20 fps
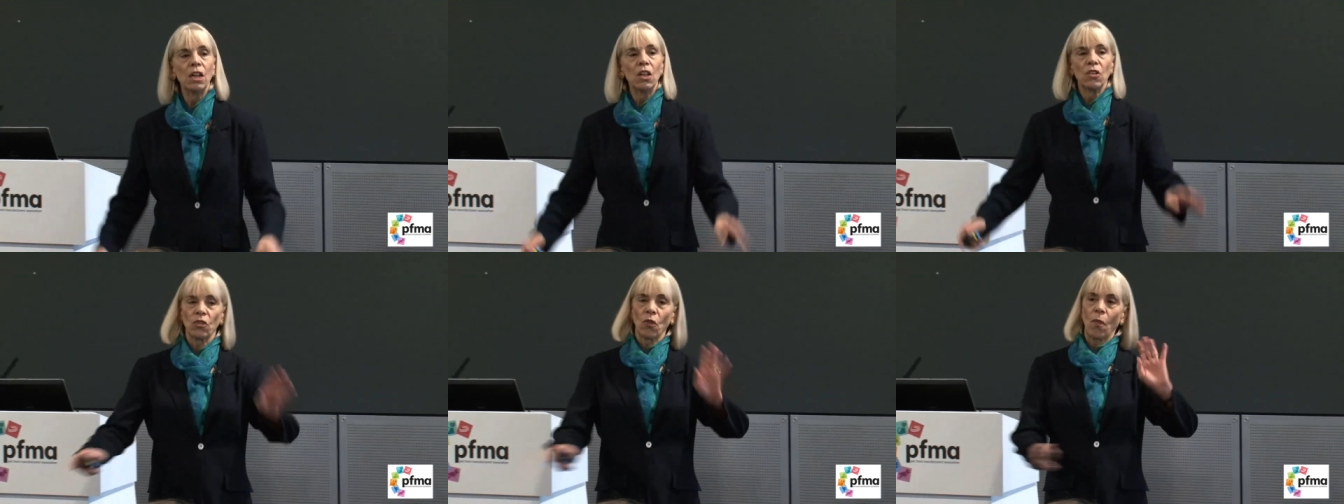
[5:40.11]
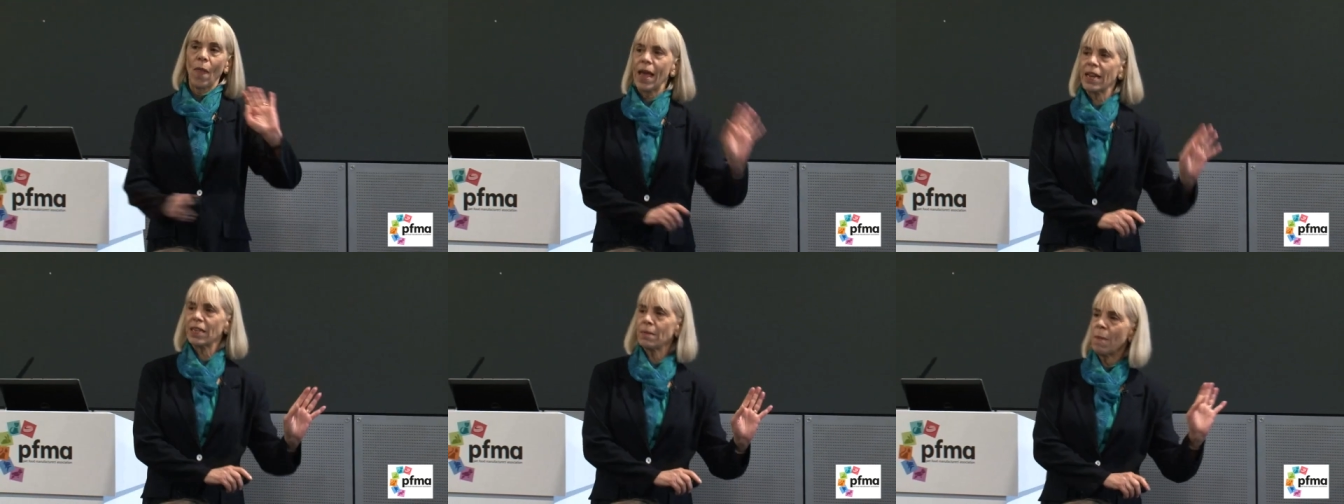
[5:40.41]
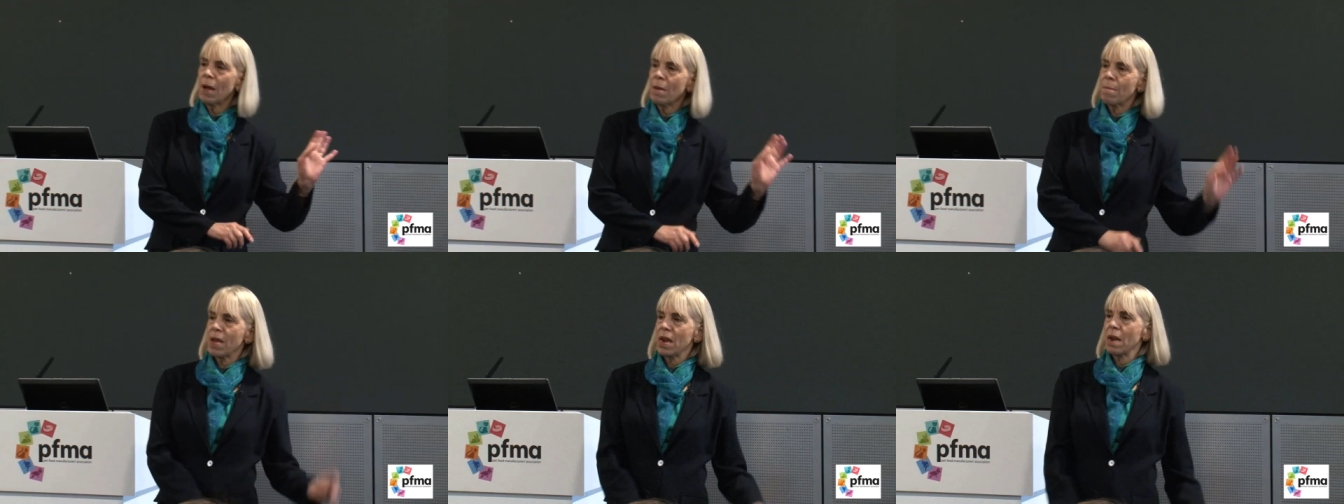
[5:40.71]
So that's
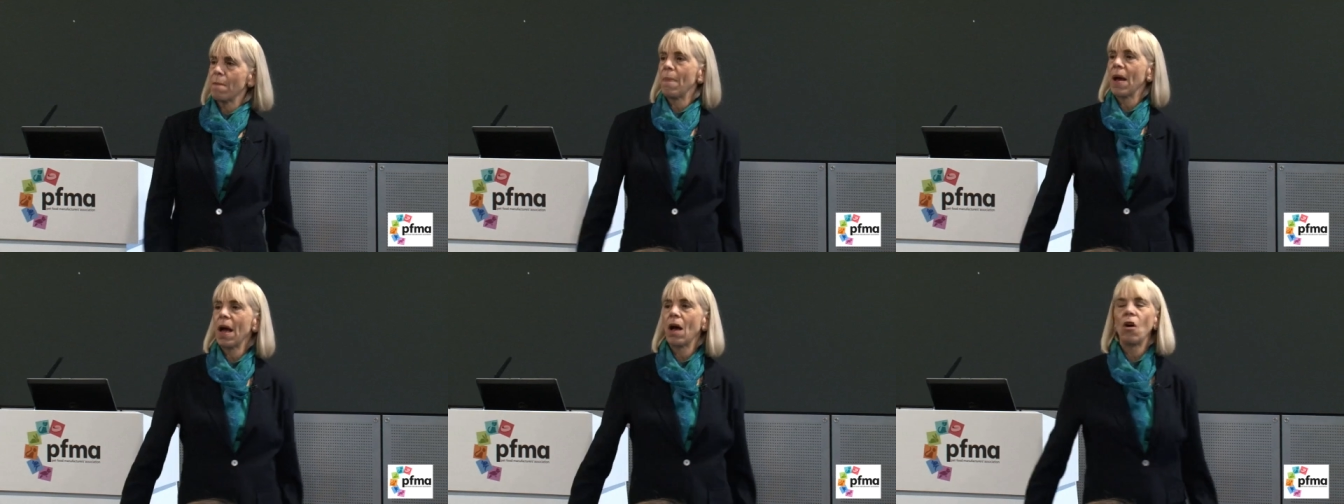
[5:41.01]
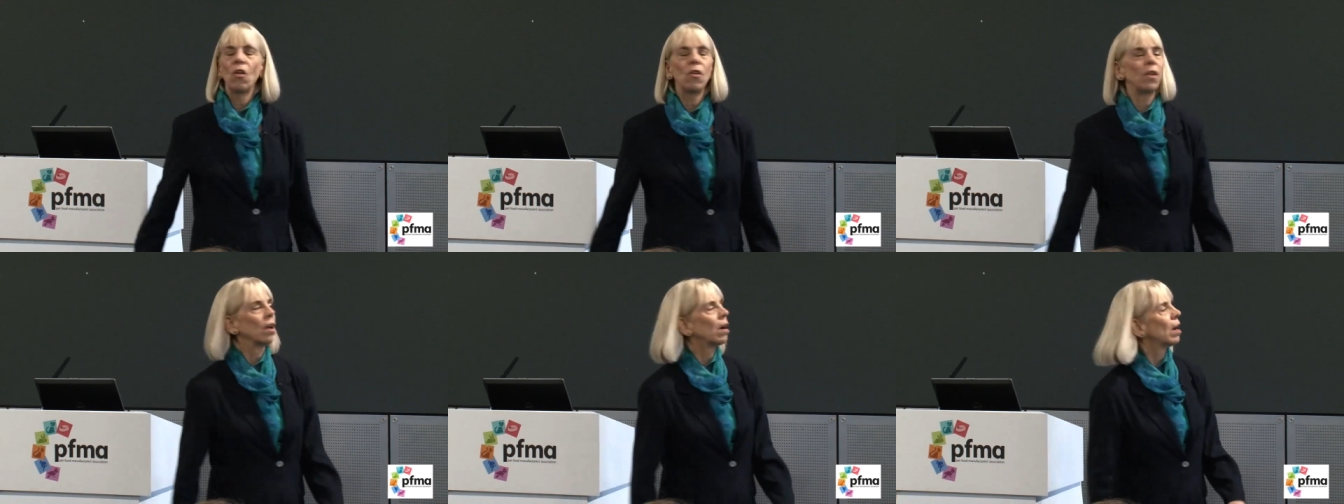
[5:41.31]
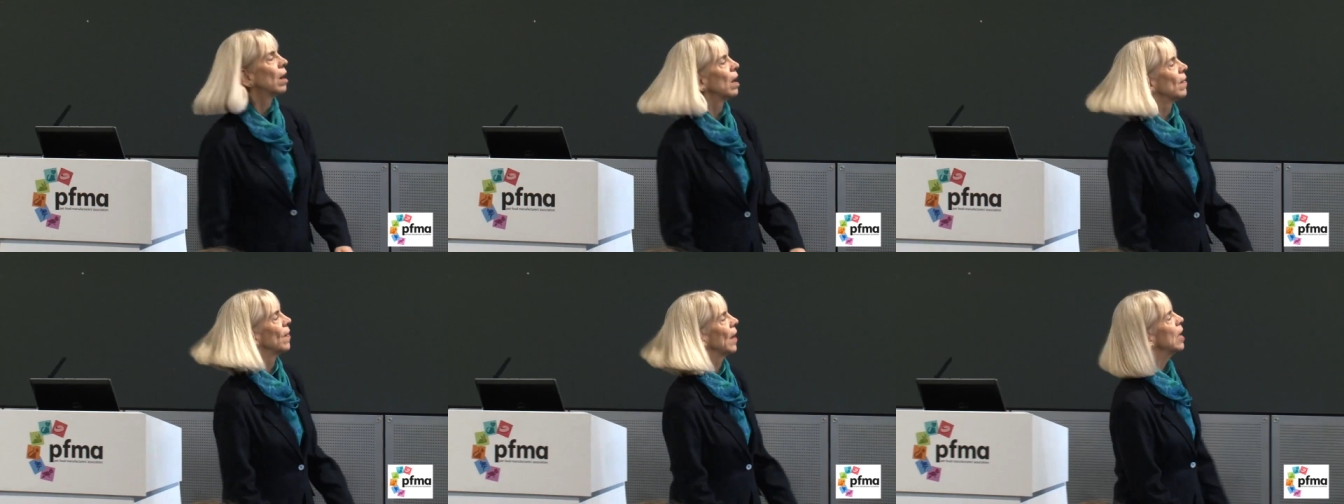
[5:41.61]
my bit about
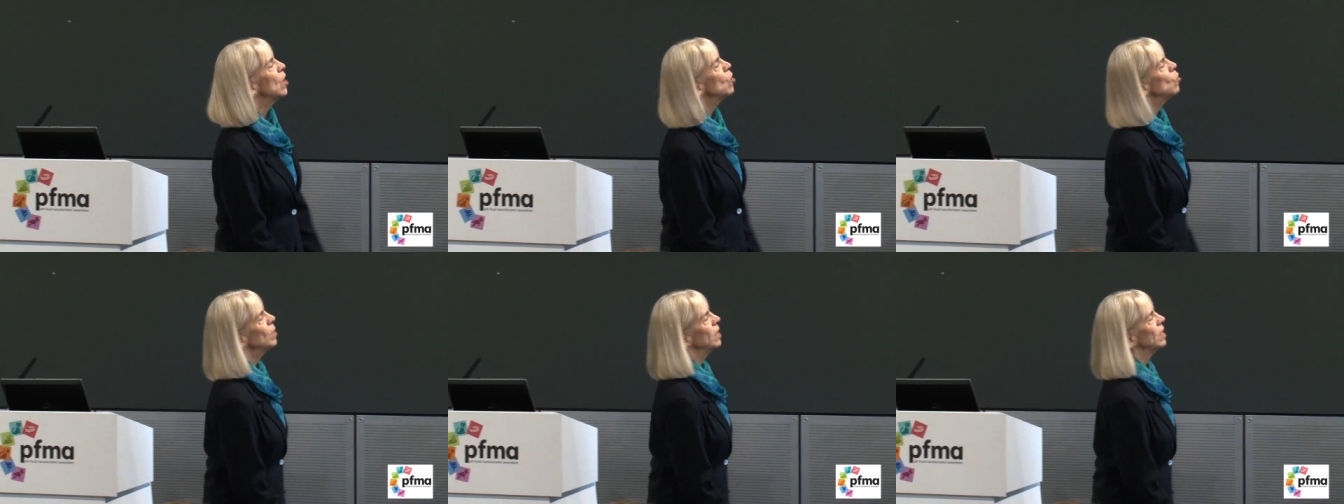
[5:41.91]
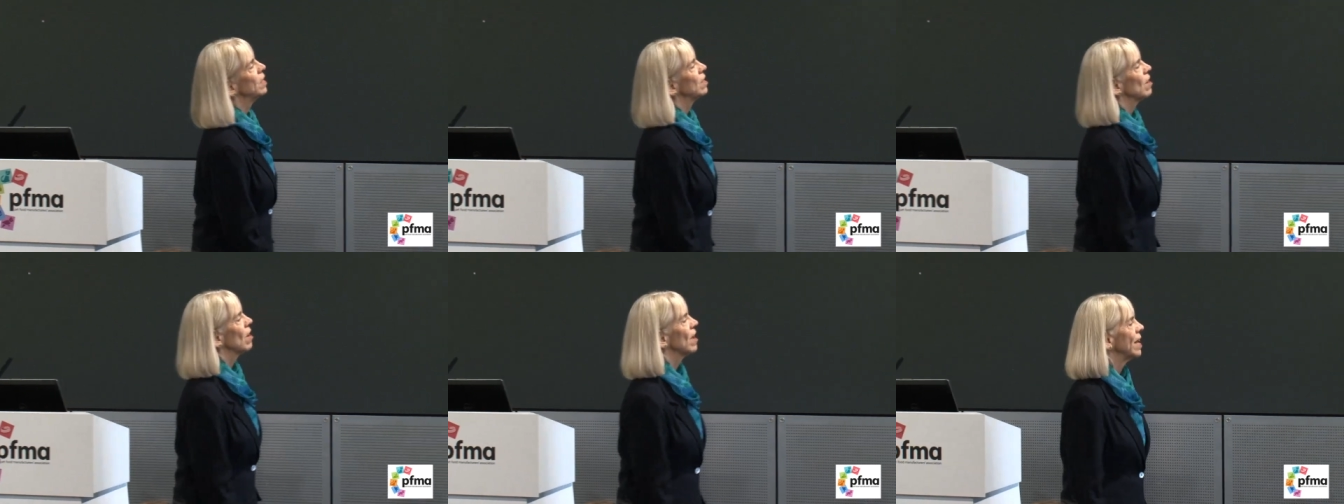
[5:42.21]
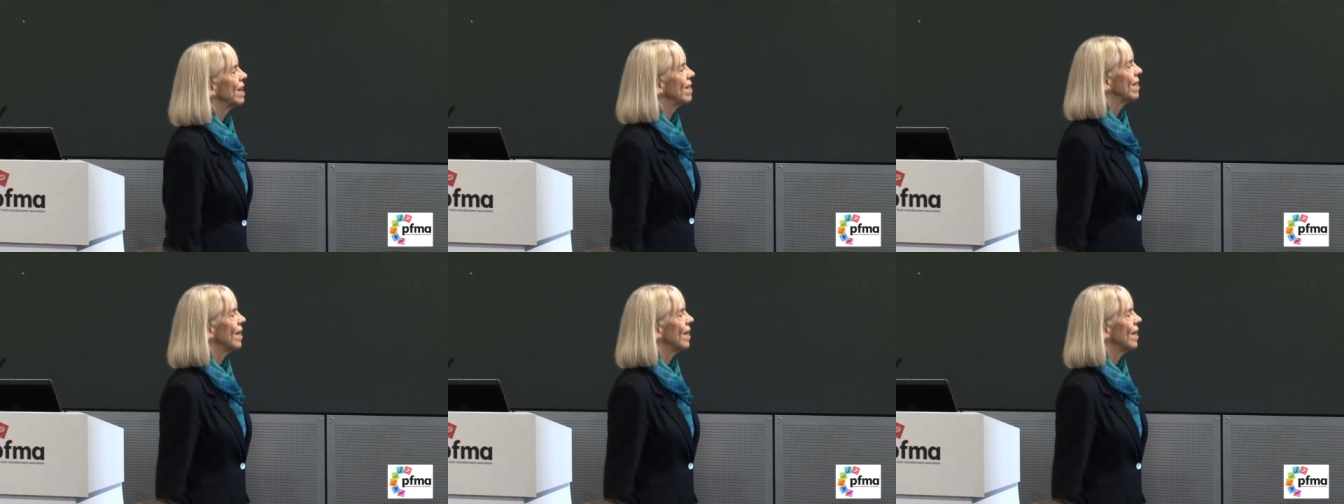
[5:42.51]
the human side of